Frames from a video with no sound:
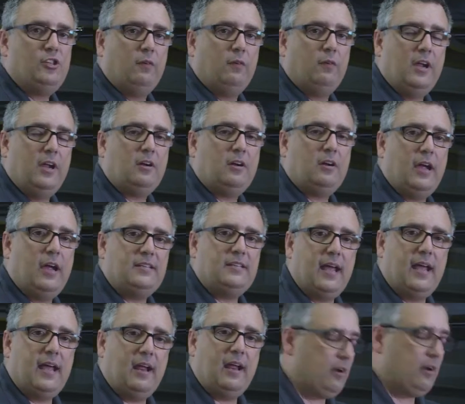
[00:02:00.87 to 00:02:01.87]
you recreate
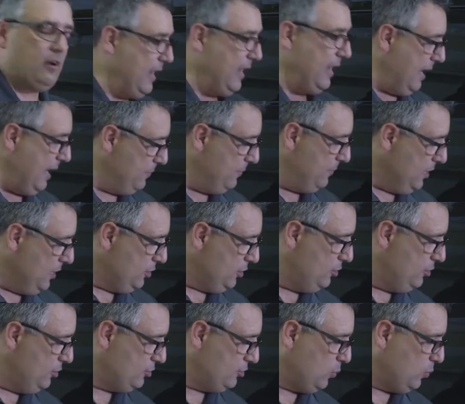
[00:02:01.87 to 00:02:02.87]
that air gap,
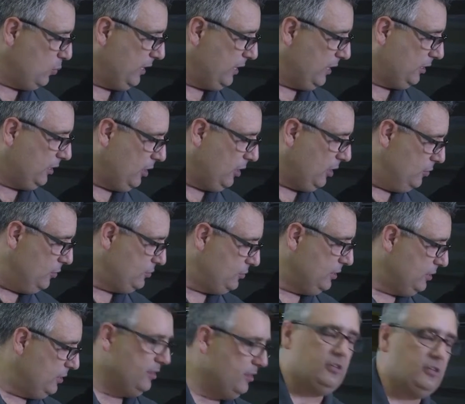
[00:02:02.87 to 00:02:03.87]
you just want to
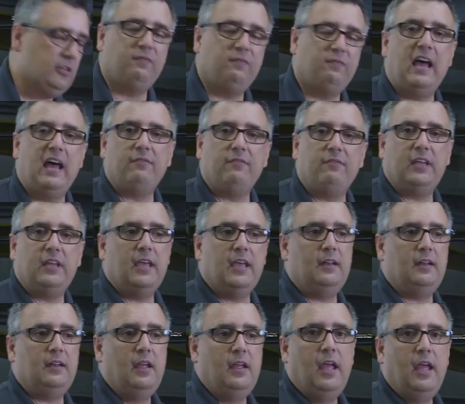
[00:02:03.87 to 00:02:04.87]
close this valve
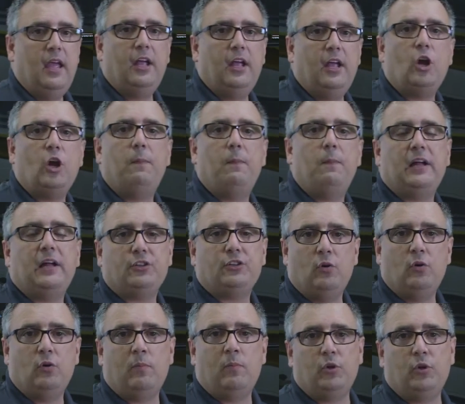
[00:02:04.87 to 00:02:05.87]
again and go about your
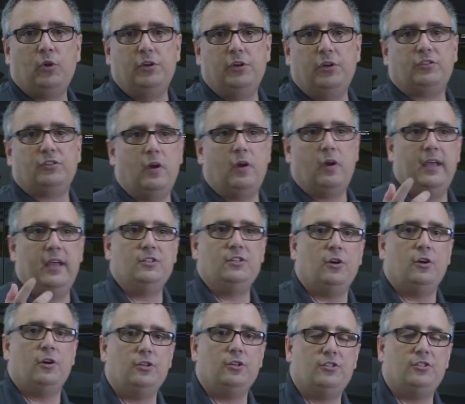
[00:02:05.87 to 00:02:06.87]
normal use. Go ahead and
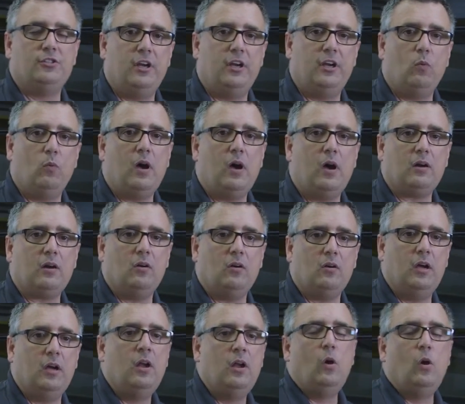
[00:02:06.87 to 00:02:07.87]
turn your city water
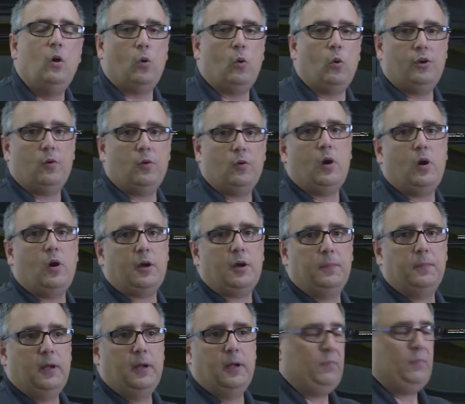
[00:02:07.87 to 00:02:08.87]
on or your water
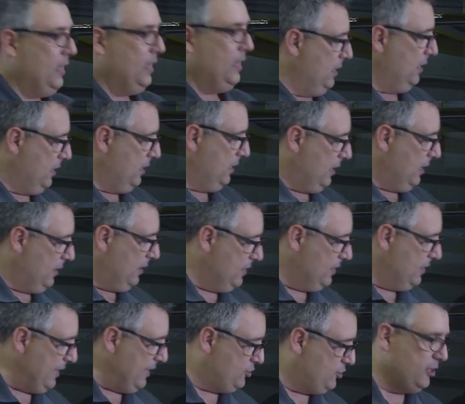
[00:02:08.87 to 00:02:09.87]
pump.
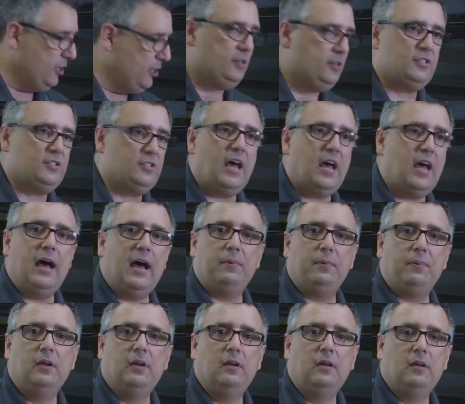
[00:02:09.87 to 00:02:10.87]
That should stop
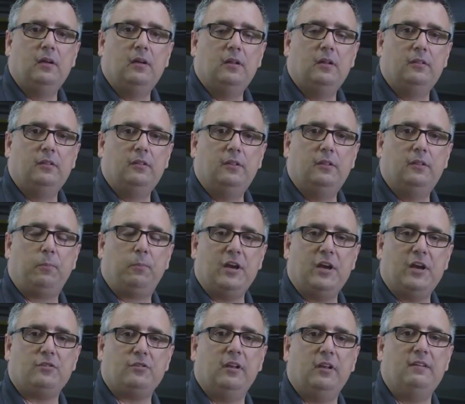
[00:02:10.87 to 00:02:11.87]
the
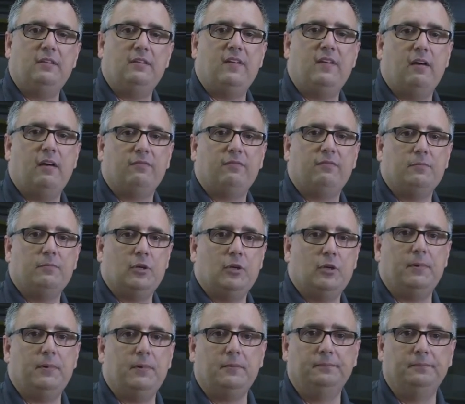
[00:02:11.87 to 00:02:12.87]
pressure relief valve from
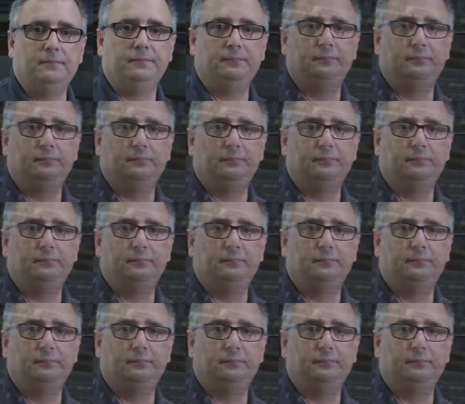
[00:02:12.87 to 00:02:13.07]
dripping.